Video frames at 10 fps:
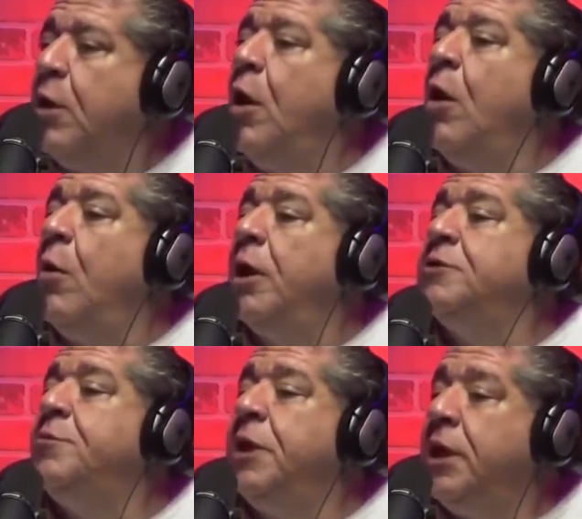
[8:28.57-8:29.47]
It could
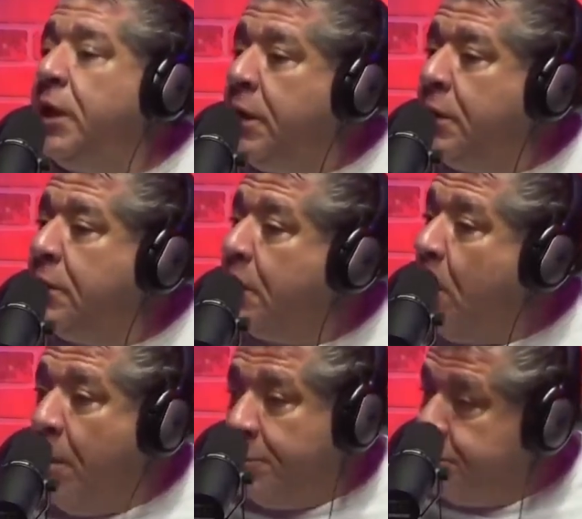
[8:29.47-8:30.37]
always be the
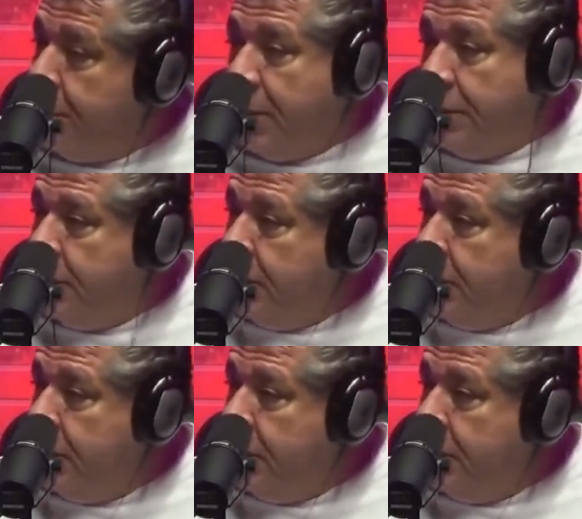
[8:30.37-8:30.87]
garbage man.